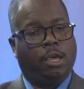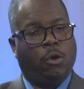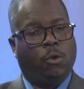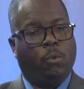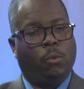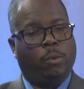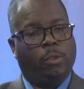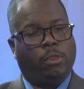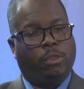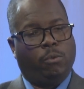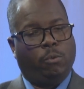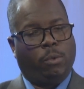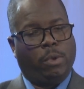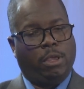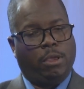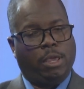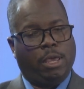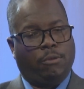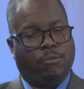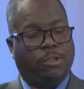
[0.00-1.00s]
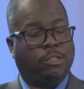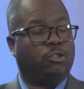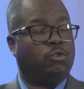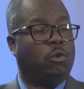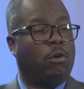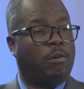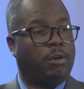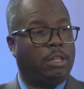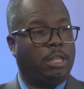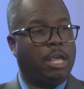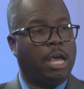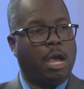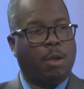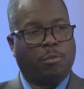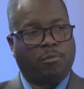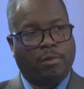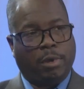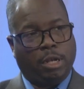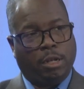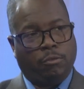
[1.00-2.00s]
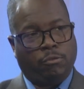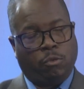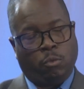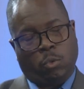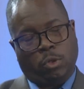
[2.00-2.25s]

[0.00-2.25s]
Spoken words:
We have historically operated from